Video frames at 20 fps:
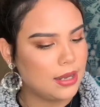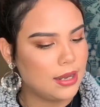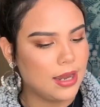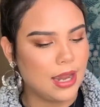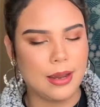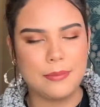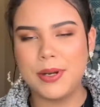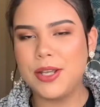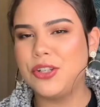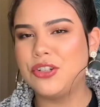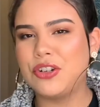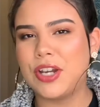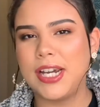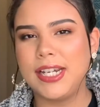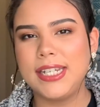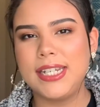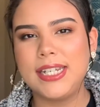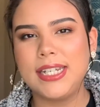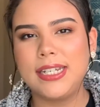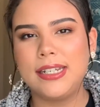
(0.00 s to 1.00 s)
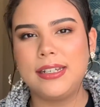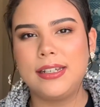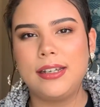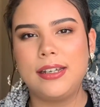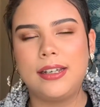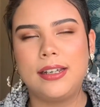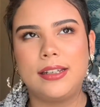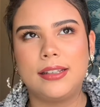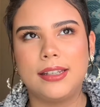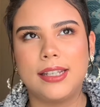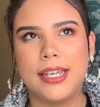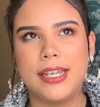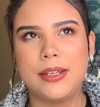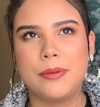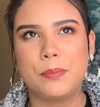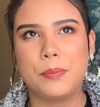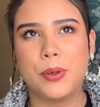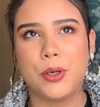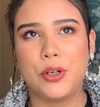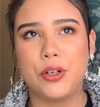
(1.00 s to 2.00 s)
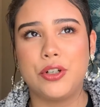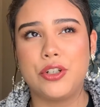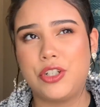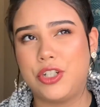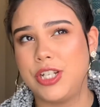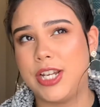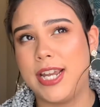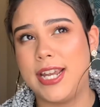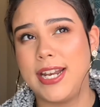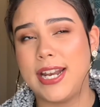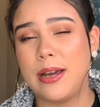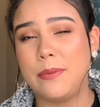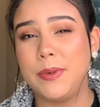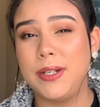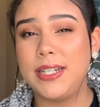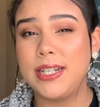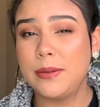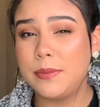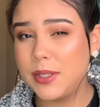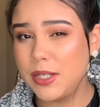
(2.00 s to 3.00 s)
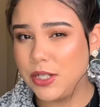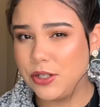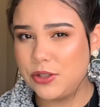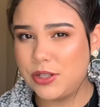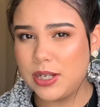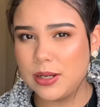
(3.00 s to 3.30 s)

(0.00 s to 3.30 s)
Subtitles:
I'm not tracking like per shade how many times I use it.